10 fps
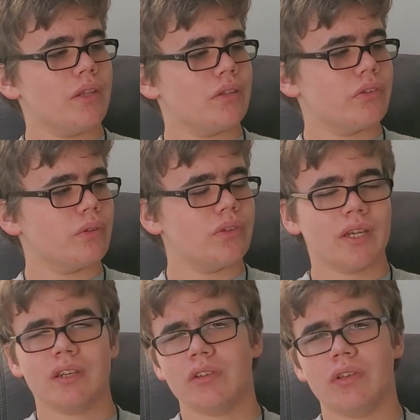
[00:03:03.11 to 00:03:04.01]
You can still
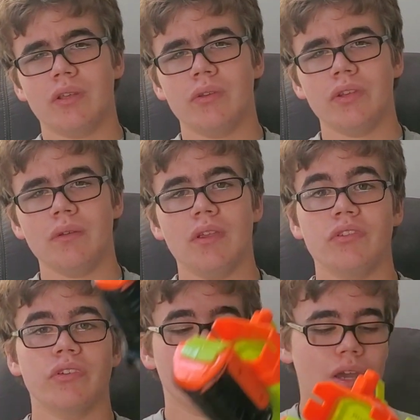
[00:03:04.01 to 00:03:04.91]
technically use it. It's
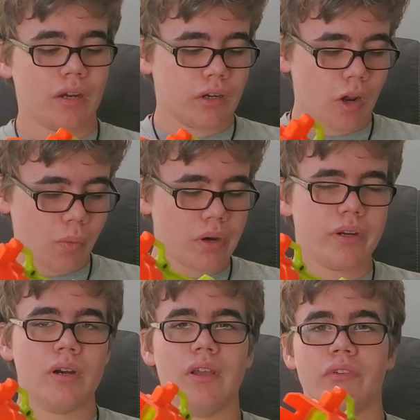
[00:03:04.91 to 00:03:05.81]
just nowhere
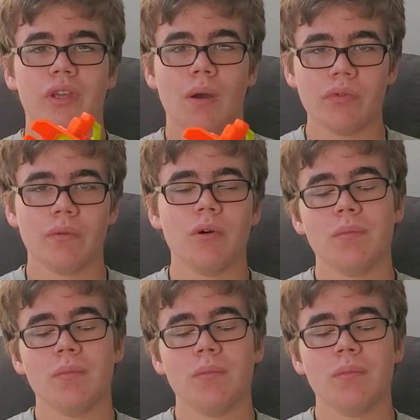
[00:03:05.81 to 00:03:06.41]
near as comfortable.